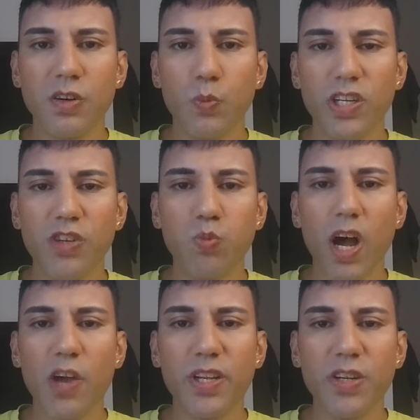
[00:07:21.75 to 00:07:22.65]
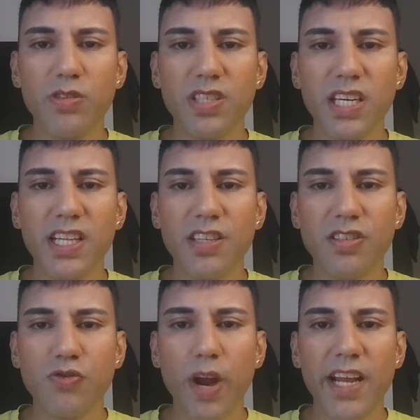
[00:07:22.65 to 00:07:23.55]
Which is why when you see this
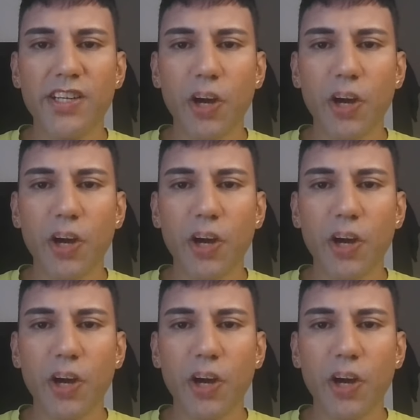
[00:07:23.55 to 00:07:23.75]
strange,